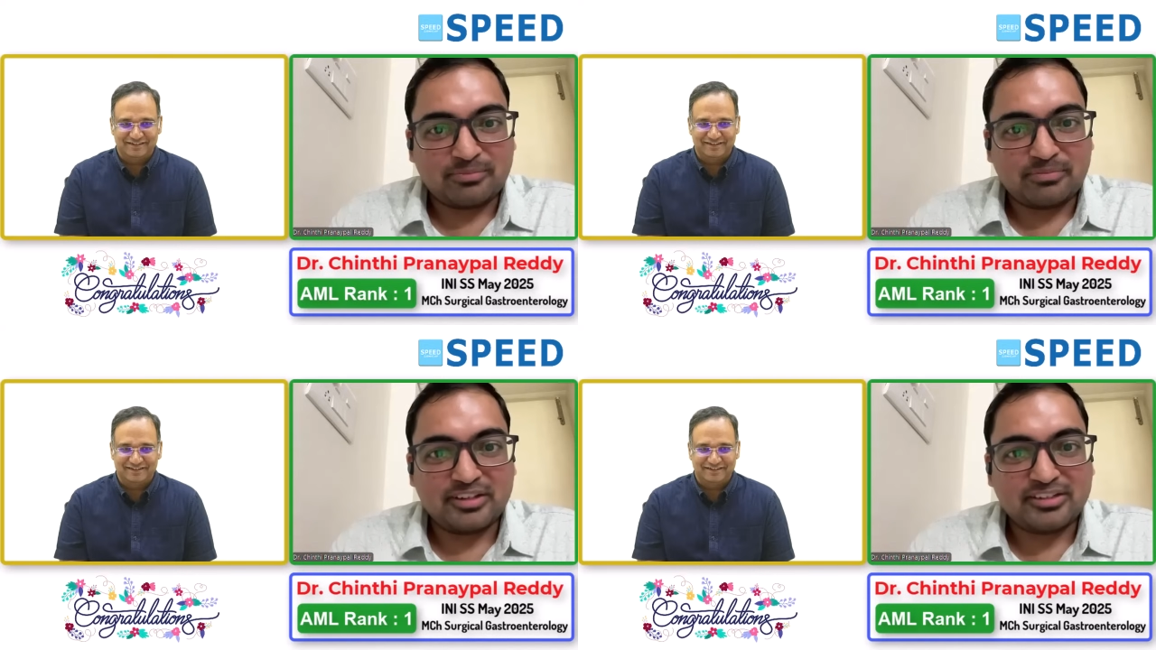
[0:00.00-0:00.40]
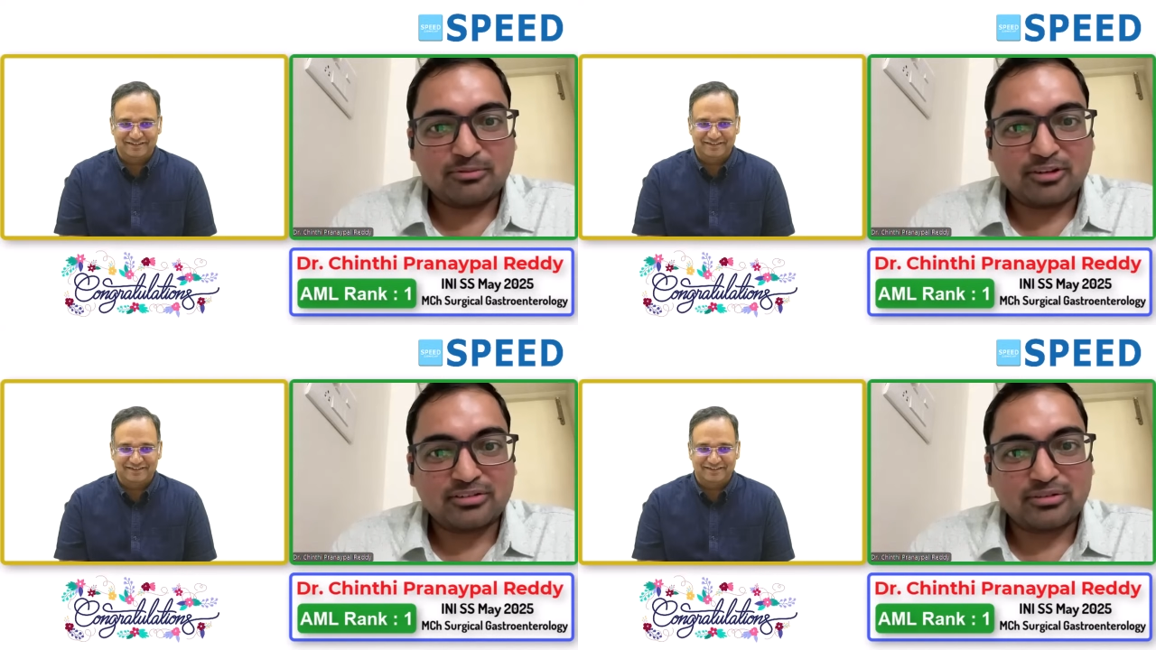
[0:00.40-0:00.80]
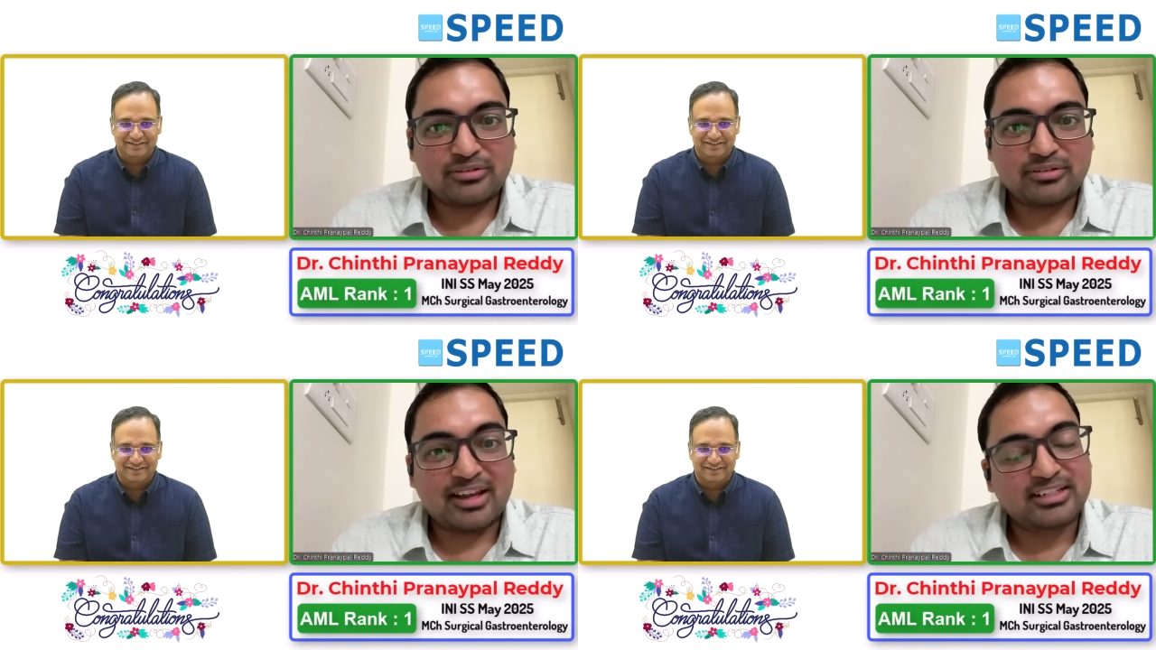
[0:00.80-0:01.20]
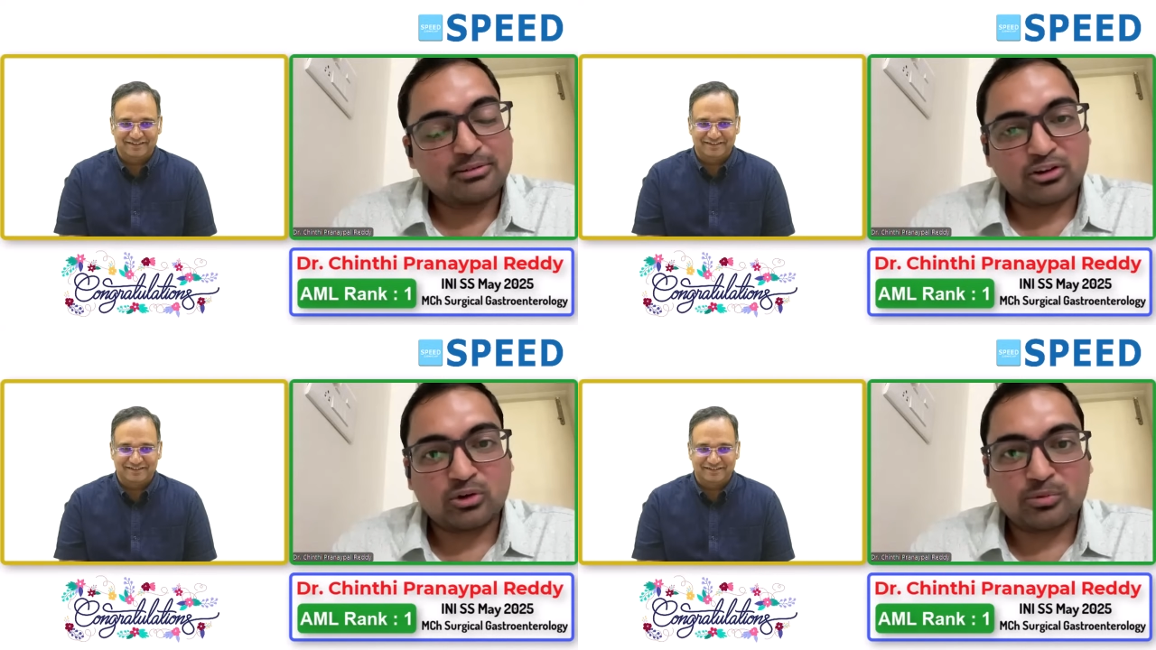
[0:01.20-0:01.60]
Speaker 1: This time also, last
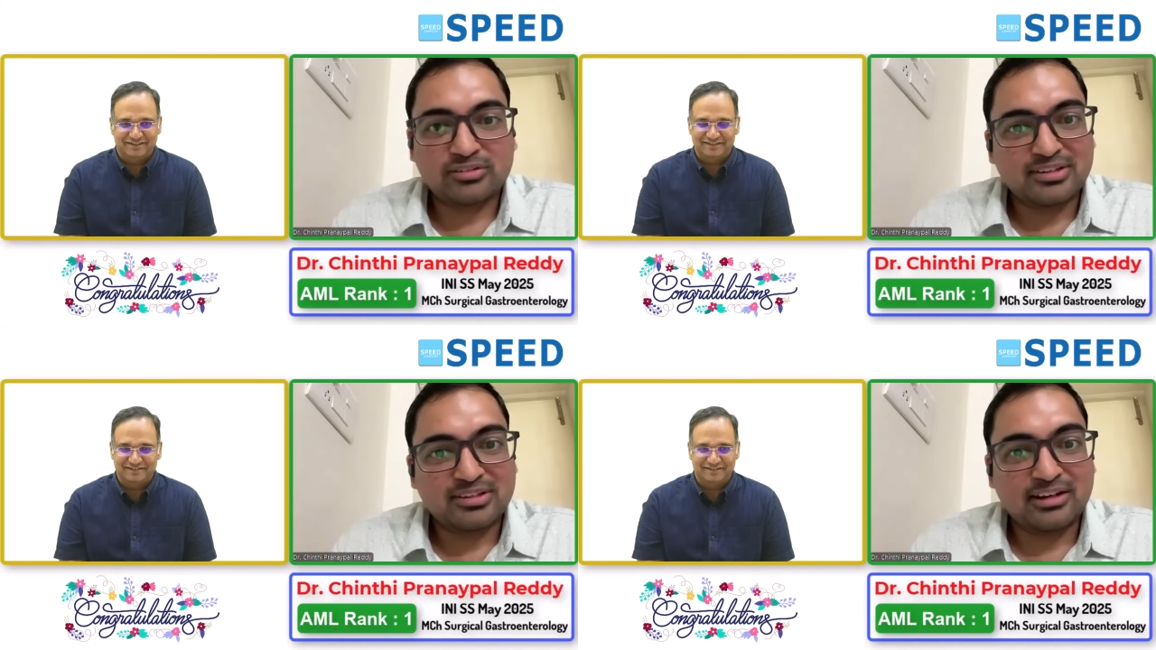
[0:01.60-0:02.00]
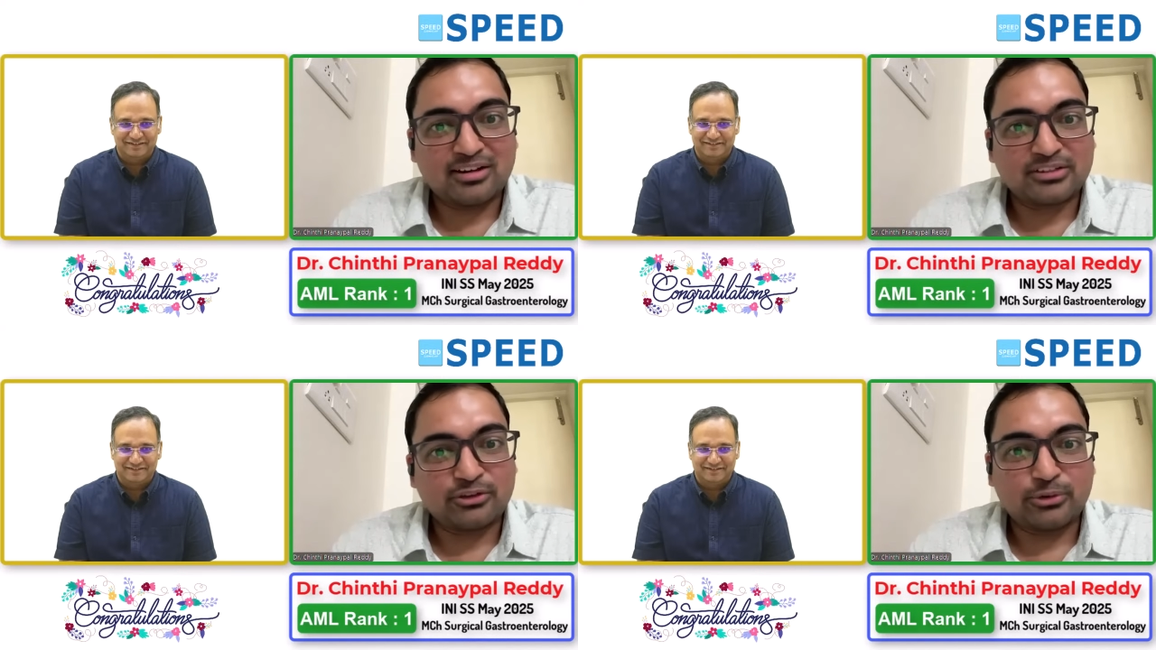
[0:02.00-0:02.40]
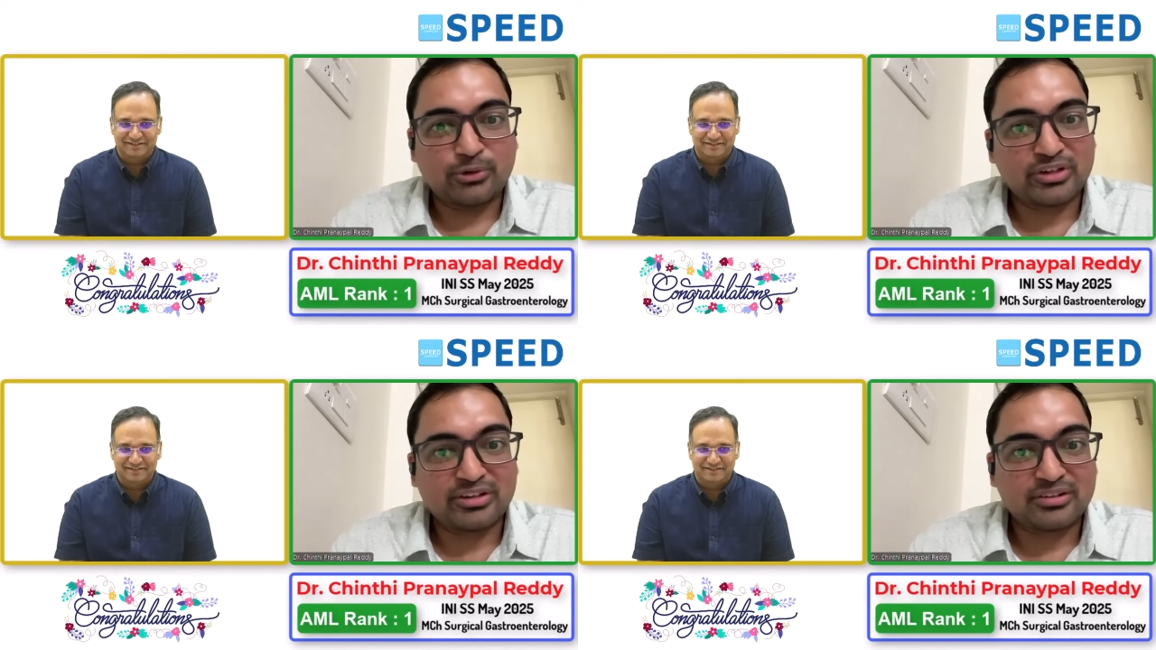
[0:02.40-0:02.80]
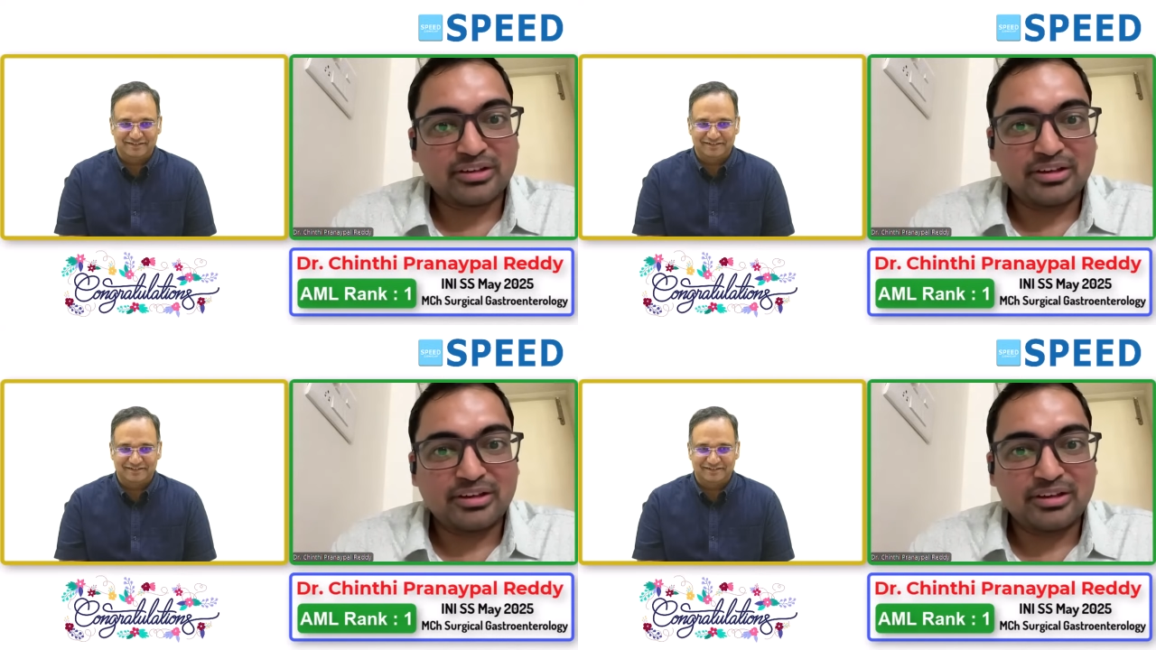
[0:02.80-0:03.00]
time October also, I recalled seventy-two questions.